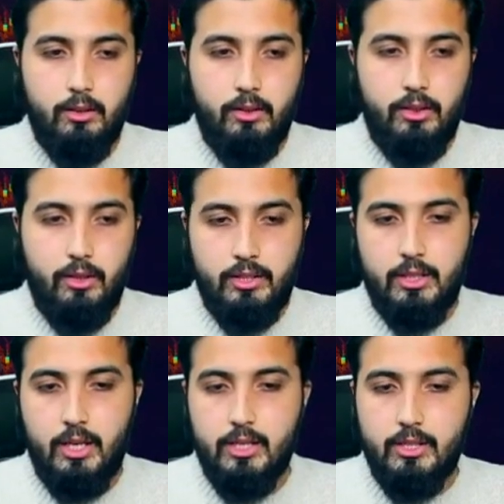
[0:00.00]

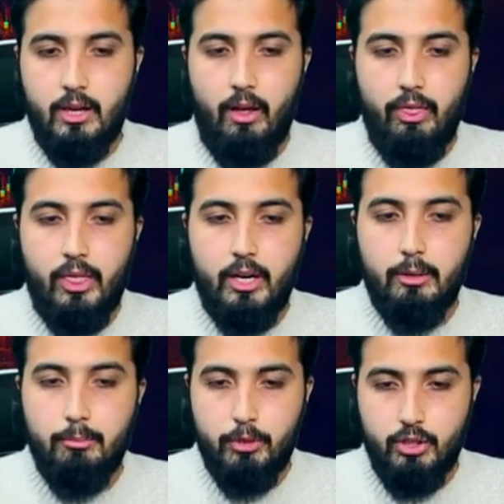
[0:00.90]
This is
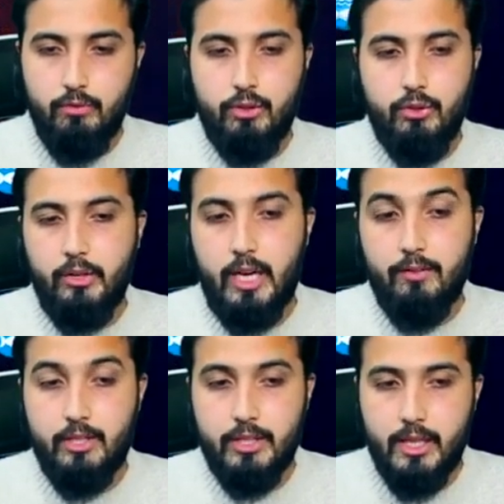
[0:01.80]
their mission, which we already
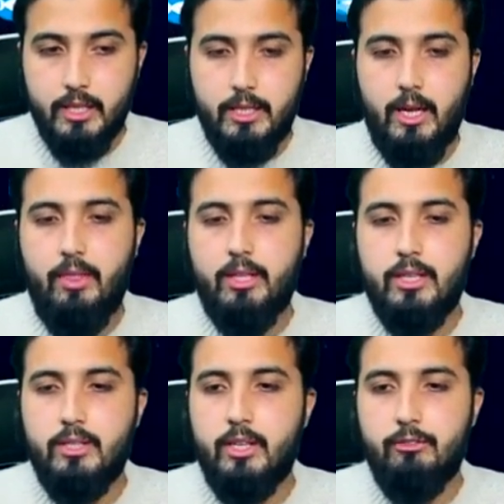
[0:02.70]
have discussed, and this
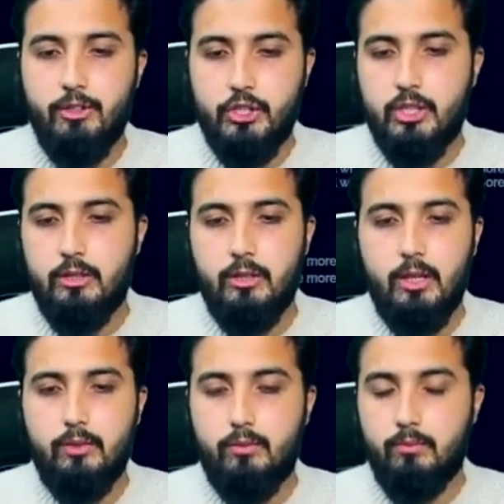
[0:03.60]
is their vision,
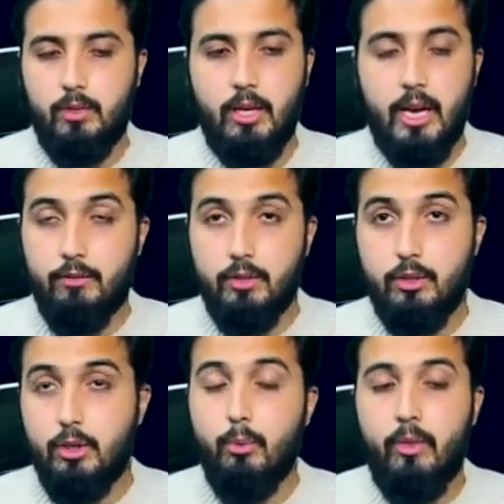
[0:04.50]
and again we
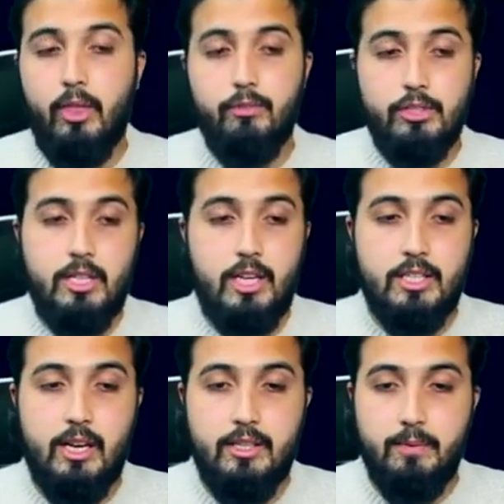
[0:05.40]
know what their vision
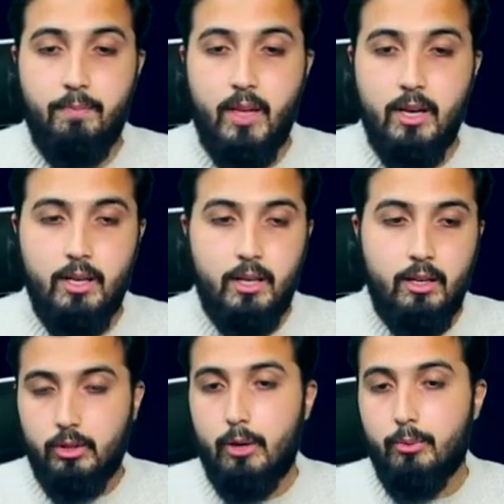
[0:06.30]
actually is.
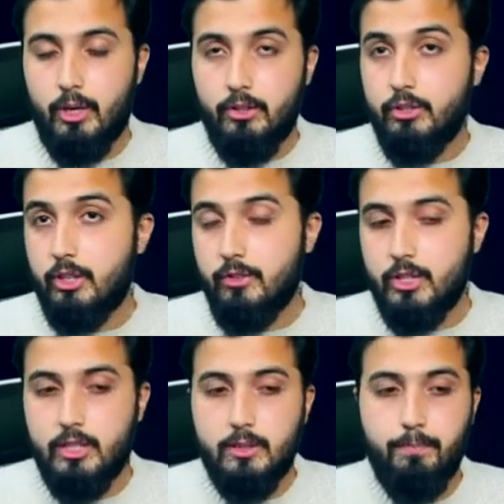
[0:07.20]
Now, what are the
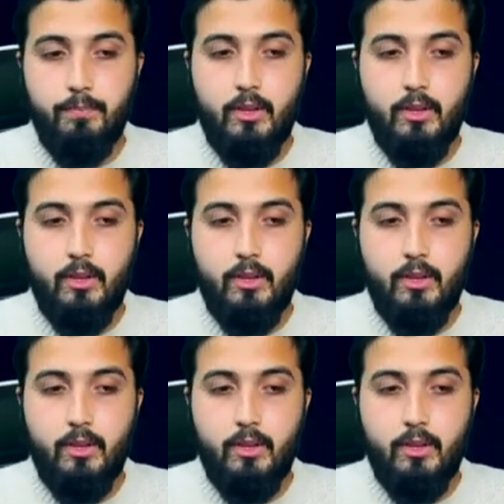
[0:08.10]
services?